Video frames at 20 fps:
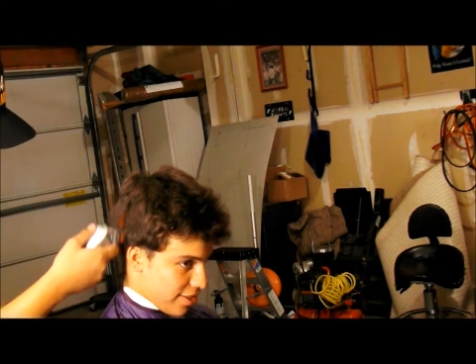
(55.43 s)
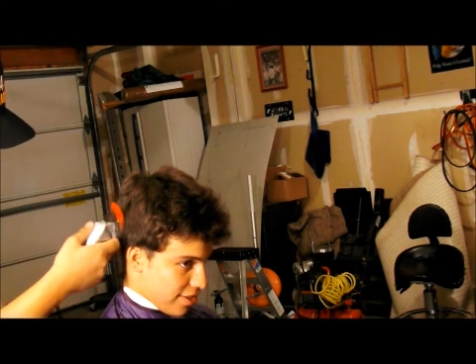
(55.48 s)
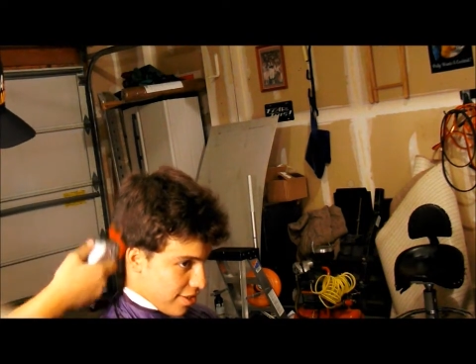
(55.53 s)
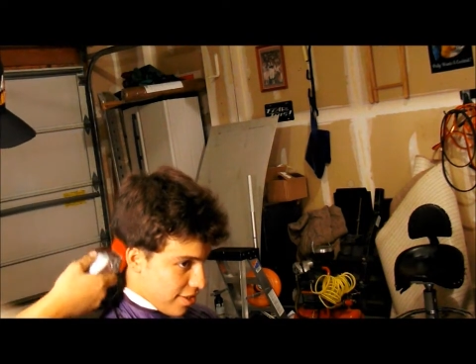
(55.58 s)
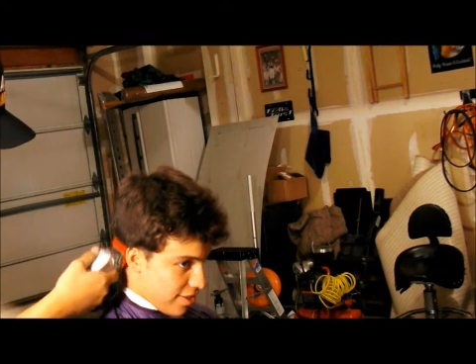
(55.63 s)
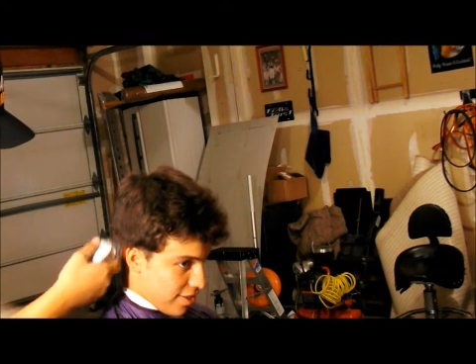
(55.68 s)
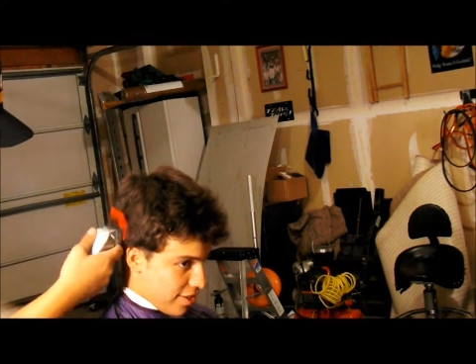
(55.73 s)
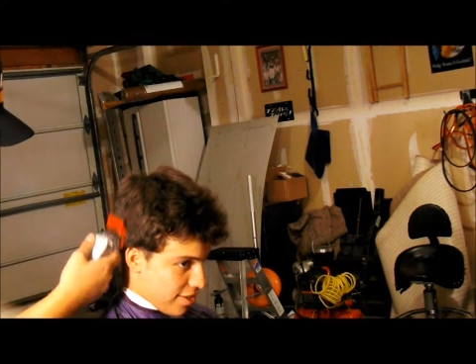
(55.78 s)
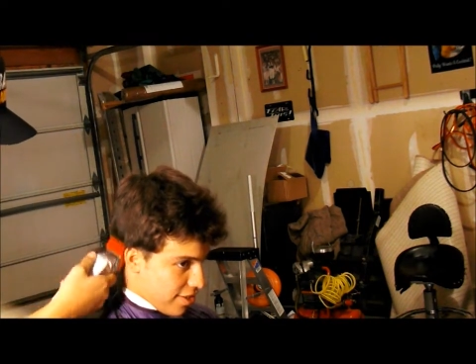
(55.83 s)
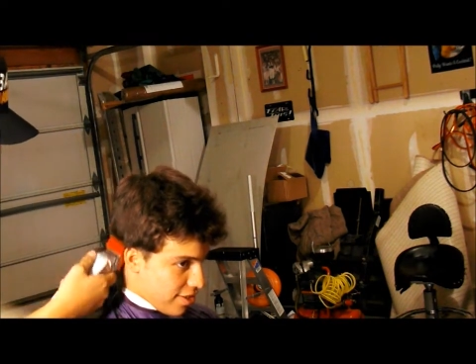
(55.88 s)

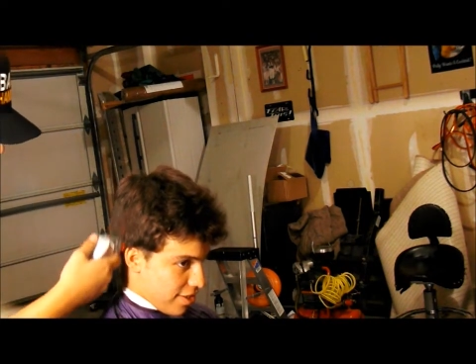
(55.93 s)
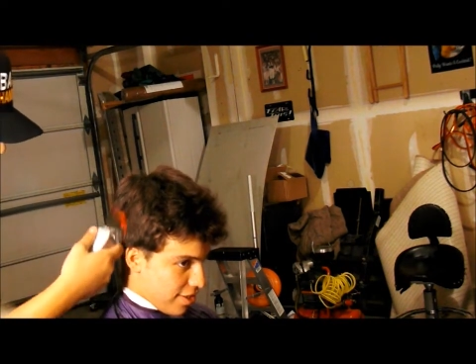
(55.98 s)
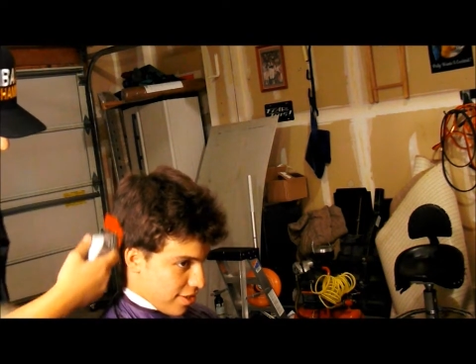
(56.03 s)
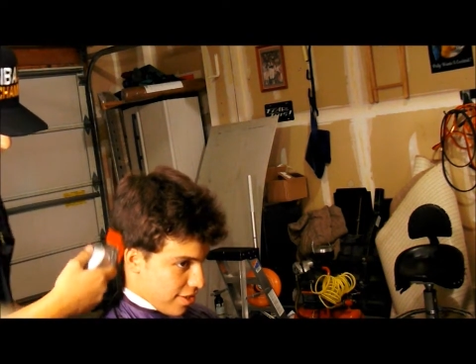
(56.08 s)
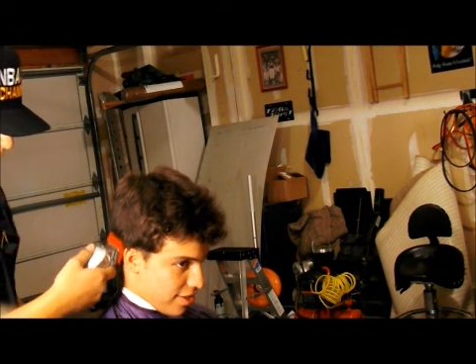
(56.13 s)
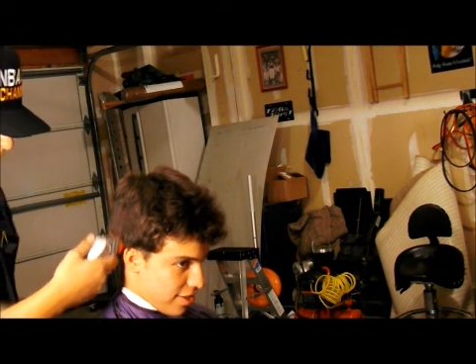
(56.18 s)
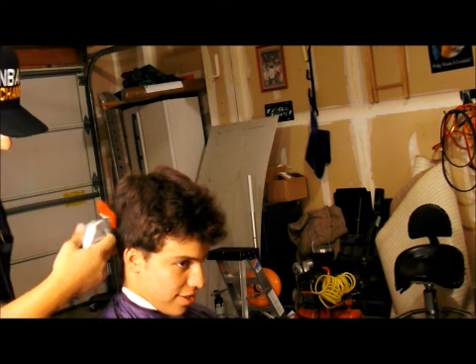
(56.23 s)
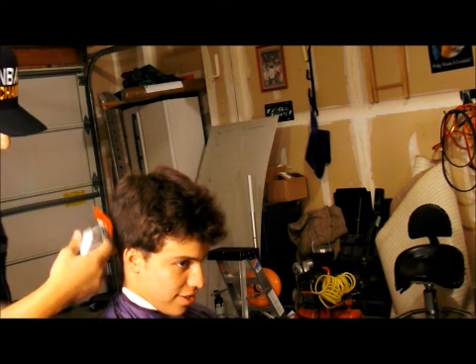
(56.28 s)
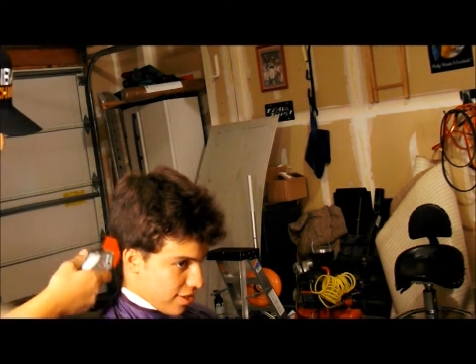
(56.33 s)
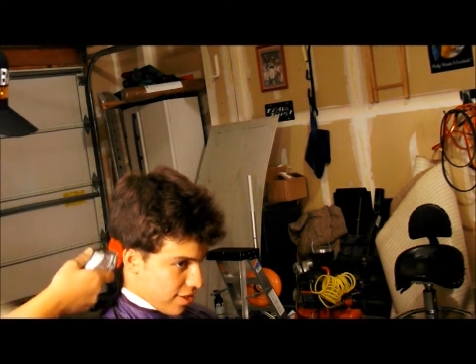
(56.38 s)
and we have it
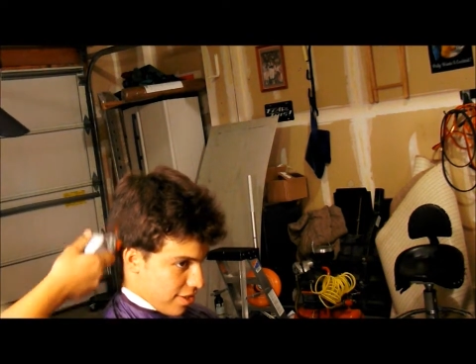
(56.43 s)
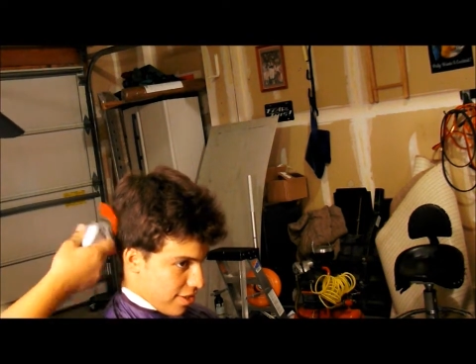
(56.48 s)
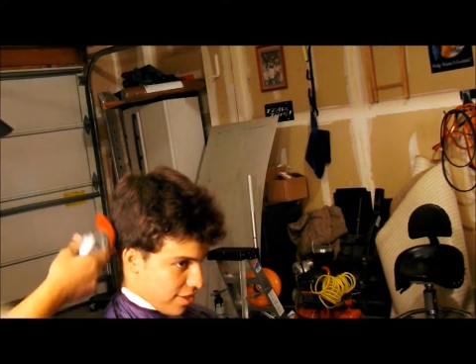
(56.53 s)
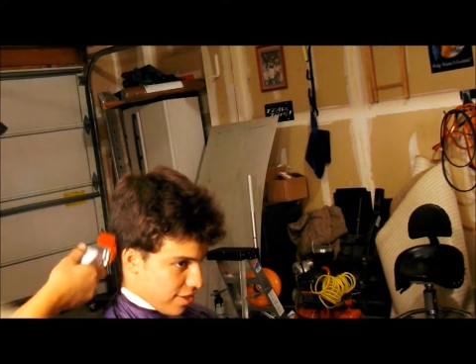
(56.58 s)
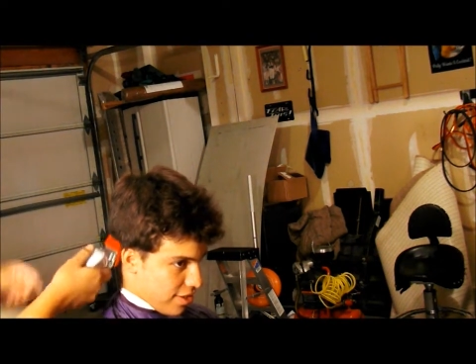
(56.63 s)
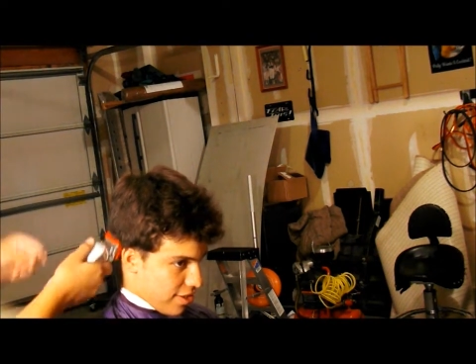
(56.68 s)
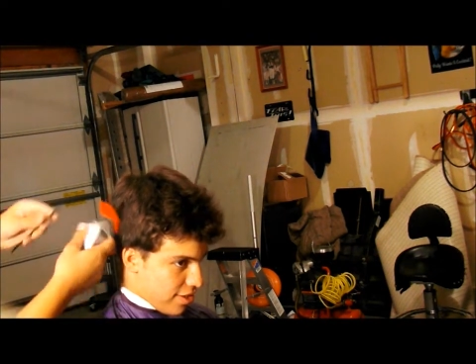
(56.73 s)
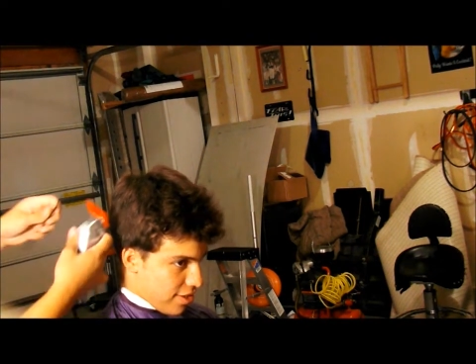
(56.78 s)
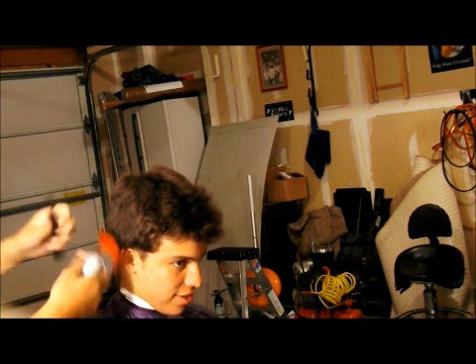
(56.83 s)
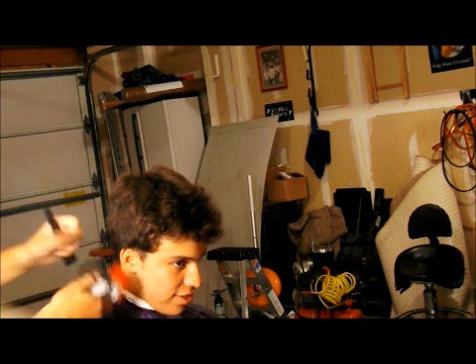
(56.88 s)
open
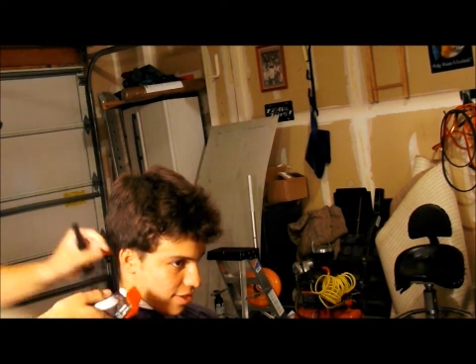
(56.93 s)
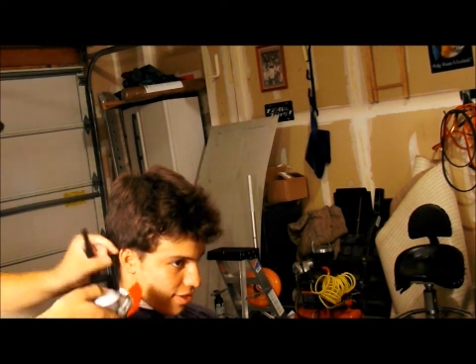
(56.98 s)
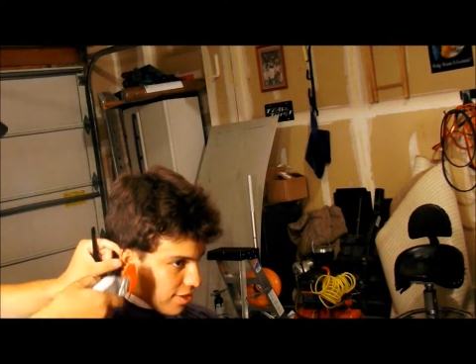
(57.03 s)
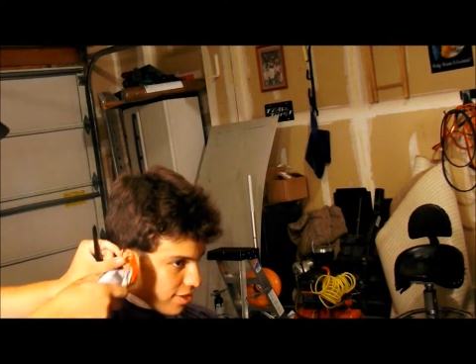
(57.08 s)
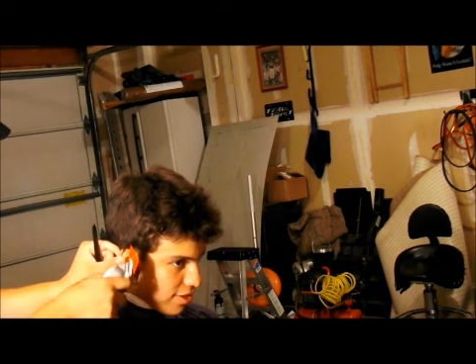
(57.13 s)
right now.